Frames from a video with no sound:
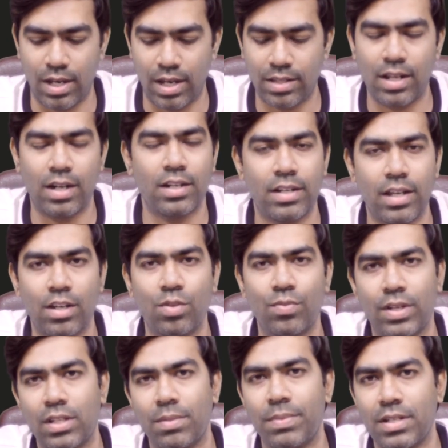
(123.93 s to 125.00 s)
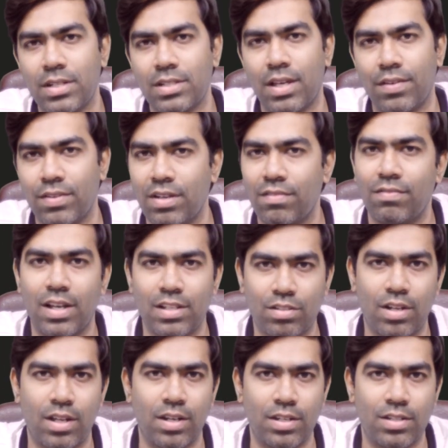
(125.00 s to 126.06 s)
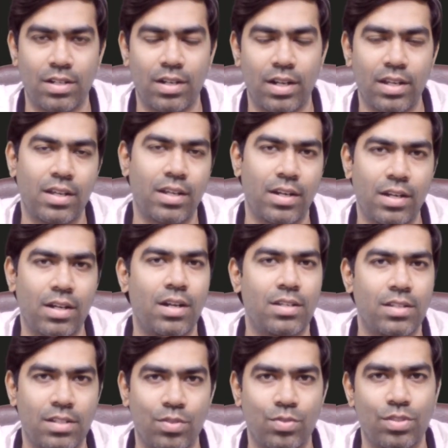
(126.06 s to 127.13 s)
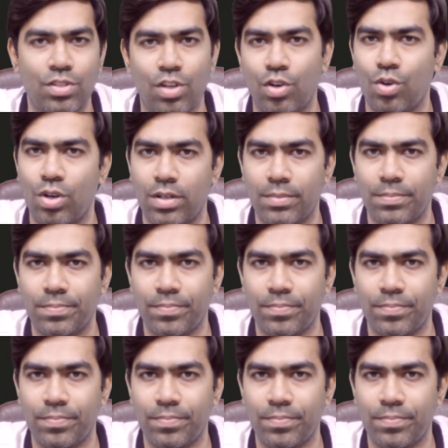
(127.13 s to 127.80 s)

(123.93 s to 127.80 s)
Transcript: And that will tell you whether the patient is having a vascular lesion like renal artery stenosis or not.